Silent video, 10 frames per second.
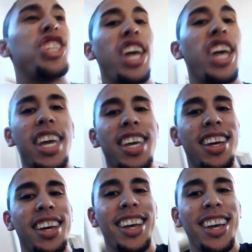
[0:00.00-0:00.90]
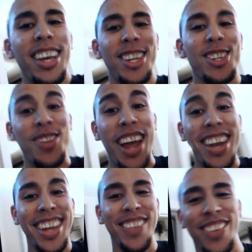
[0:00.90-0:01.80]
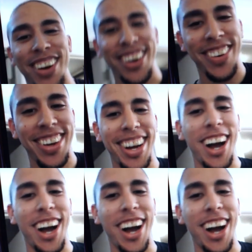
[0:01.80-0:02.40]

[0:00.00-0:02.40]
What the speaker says: Jake trending, bro.